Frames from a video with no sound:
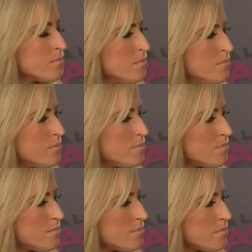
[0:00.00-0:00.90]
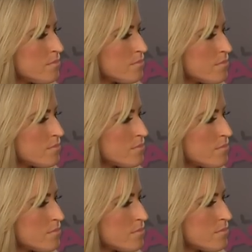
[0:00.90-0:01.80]

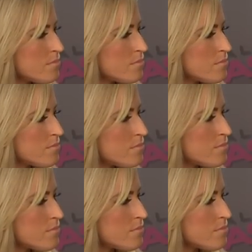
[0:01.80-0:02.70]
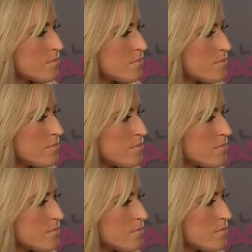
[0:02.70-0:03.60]

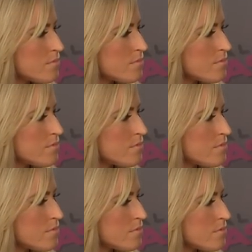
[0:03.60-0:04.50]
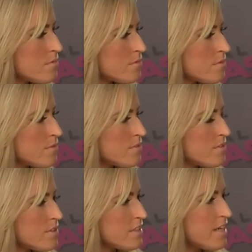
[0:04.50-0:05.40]

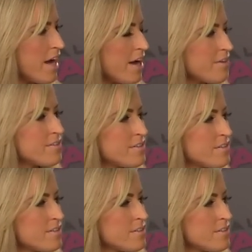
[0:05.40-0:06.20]
This person isn't speaking.